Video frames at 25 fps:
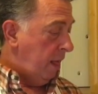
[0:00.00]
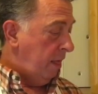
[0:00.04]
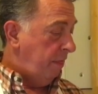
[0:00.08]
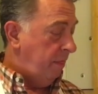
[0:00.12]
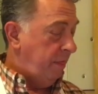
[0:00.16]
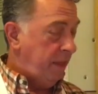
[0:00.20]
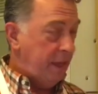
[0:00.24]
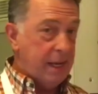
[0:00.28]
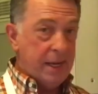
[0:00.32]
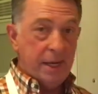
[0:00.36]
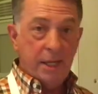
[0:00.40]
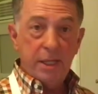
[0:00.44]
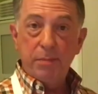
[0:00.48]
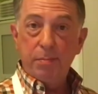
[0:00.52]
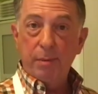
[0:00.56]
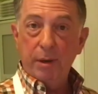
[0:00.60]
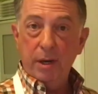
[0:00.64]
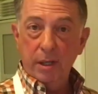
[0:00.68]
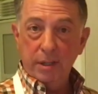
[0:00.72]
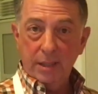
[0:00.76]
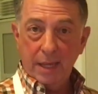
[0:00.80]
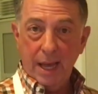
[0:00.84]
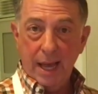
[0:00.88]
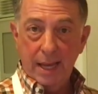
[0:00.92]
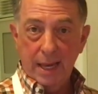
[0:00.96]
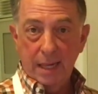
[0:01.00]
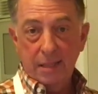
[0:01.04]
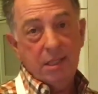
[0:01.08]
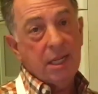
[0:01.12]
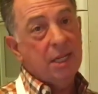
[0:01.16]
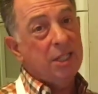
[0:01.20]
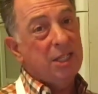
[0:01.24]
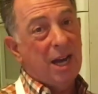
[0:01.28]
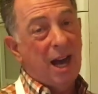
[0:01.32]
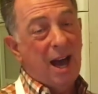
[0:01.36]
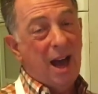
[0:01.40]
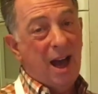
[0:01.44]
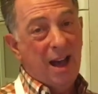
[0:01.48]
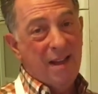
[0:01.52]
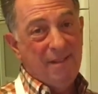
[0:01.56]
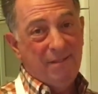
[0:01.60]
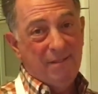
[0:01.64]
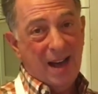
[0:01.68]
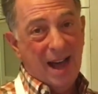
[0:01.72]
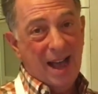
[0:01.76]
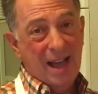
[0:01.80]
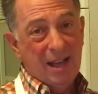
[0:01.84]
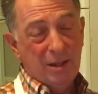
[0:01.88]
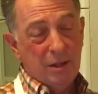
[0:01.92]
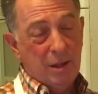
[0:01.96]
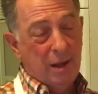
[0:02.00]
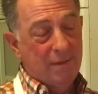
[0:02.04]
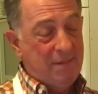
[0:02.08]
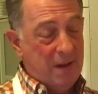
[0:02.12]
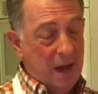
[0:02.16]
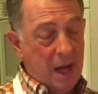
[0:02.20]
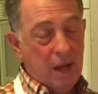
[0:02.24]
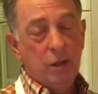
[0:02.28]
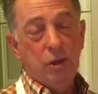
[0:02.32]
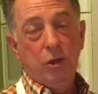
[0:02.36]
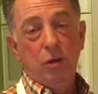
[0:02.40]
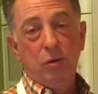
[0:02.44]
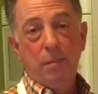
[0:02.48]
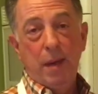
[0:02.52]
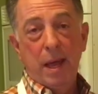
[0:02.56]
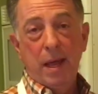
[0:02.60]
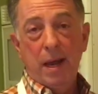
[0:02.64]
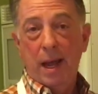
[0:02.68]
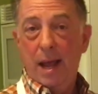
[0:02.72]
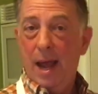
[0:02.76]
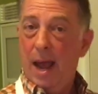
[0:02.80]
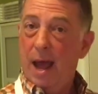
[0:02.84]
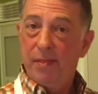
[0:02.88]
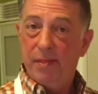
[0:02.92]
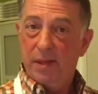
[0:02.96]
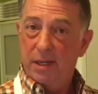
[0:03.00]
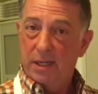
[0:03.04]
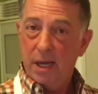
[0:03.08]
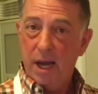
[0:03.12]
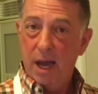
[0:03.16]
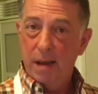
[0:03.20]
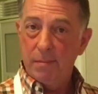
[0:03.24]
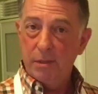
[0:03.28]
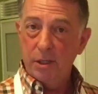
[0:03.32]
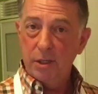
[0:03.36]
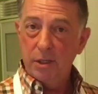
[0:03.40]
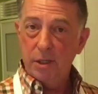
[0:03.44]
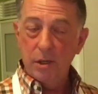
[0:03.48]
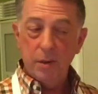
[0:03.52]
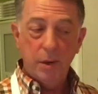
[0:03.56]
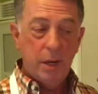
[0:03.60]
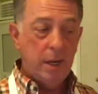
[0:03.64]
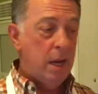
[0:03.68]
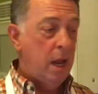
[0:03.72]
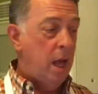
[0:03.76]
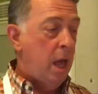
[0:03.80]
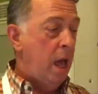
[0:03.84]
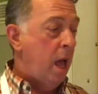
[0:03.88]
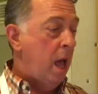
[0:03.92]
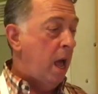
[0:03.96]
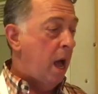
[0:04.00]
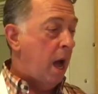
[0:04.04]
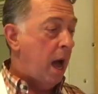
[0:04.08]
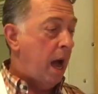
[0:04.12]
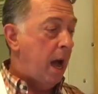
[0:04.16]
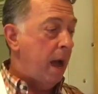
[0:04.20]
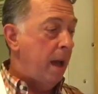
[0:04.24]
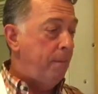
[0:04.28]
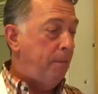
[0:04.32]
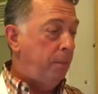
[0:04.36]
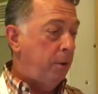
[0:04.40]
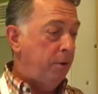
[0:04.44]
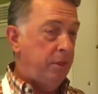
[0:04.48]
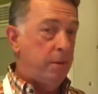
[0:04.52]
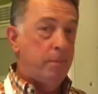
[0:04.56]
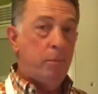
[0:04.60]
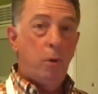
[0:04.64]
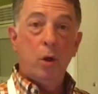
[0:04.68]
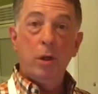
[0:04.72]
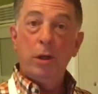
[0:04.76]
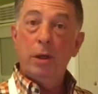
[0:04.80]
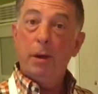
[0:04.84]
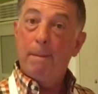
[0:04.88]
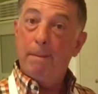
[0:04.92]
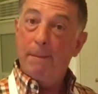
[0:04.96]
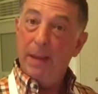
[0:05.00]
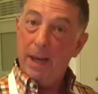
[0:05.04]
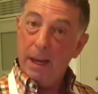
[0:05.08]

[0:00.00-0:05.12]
These, because I had such a high volume and I had the time to do it, I put them all in a